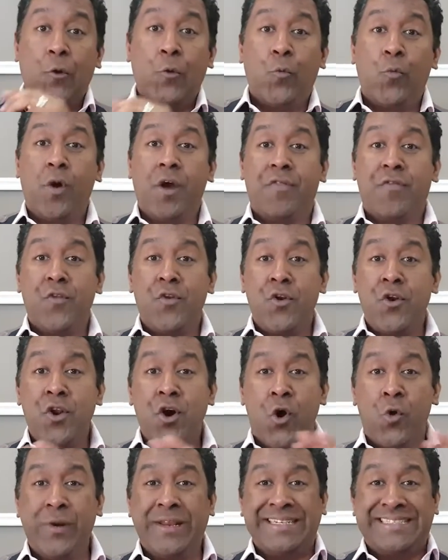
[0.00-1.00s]
with
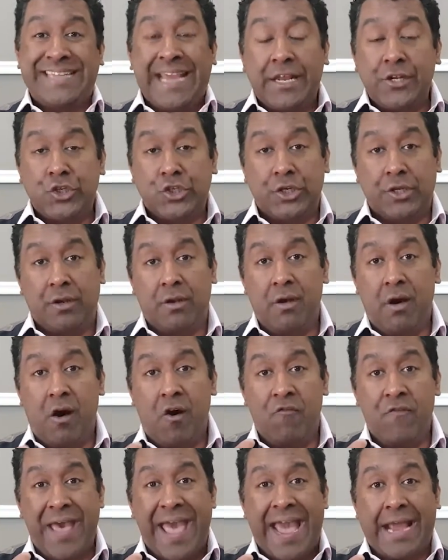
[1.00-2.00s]
no intention
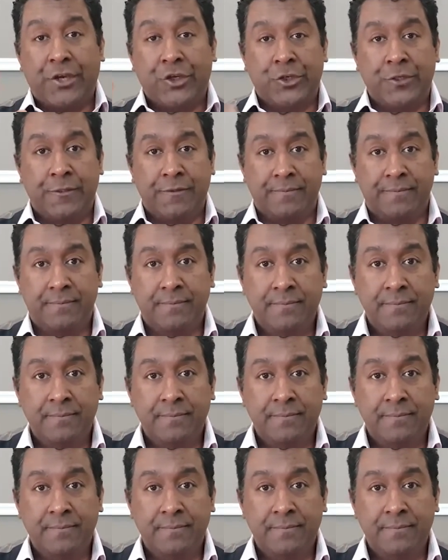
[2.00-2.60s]
of action.